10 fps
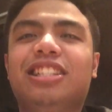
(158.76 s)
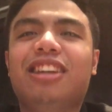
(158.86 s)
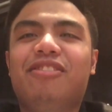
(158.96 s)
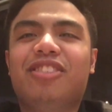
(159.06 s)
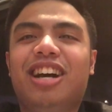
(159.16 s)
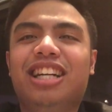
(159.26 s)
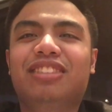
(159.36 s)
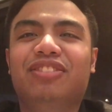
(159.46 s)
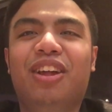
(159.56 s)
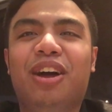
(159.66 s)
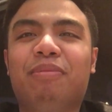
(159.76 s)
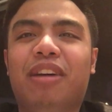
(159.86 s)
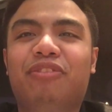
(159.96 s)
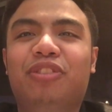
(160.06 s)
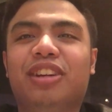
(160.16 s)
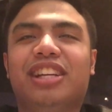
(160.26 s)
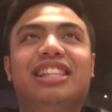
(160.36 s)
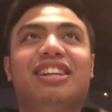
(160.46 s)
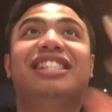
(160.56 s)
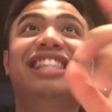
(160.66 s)
So I forgot to vlog my food because
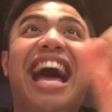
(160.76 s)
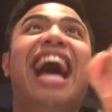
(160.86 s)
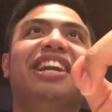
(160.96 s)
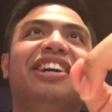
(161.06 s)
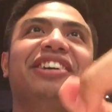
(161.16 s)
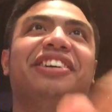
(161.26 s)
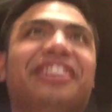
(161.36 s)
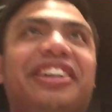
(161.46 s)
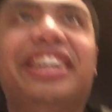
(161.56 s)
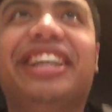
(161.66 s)
I was that hungry. Why